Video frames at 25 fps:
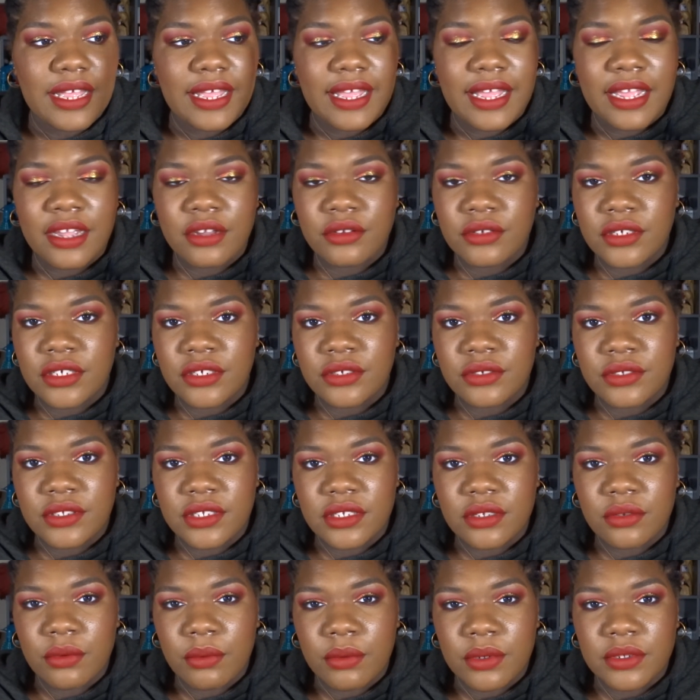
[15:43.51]
I only used
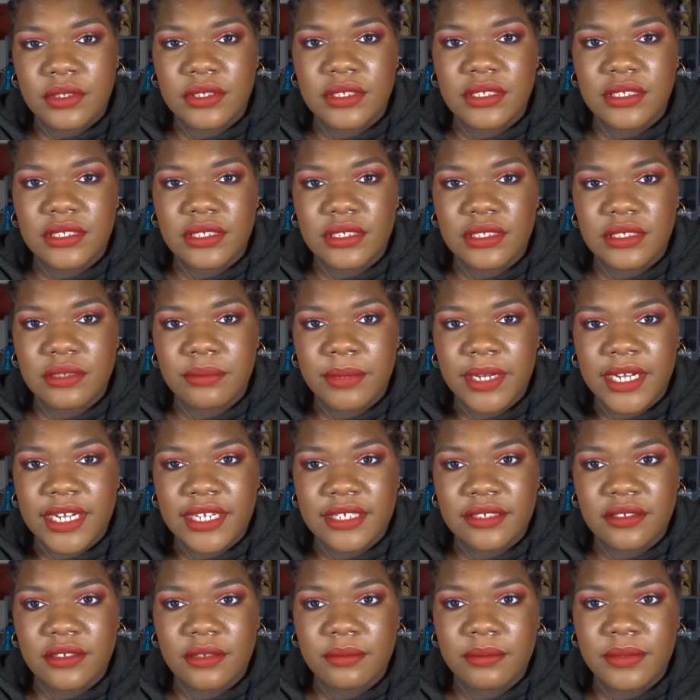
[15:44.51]
it once since my
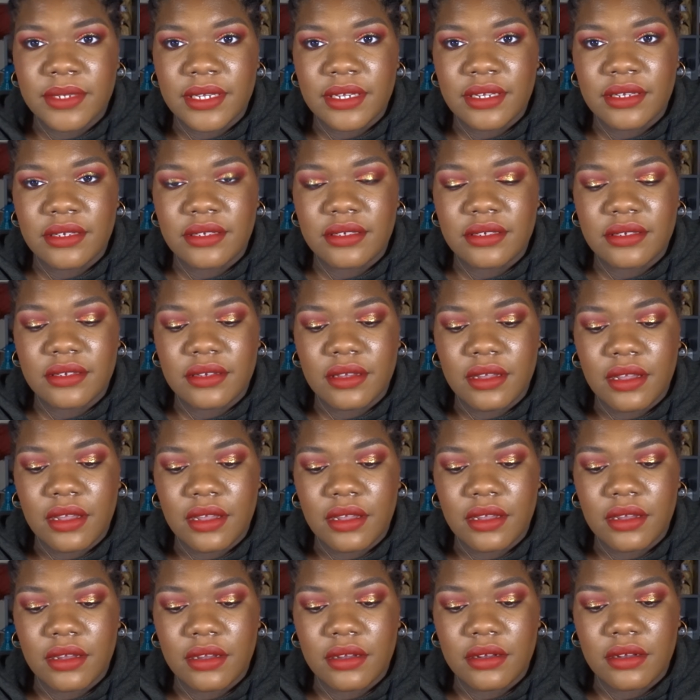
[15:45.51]
last update,
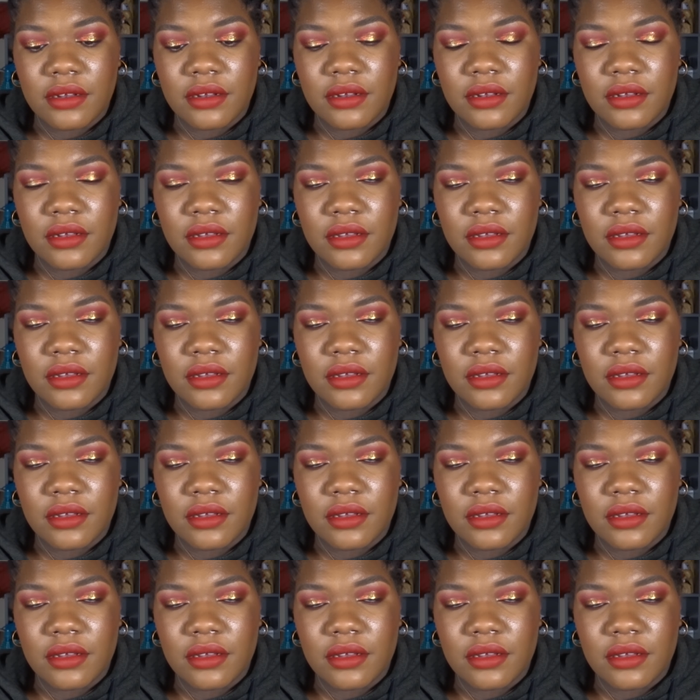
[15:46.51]
and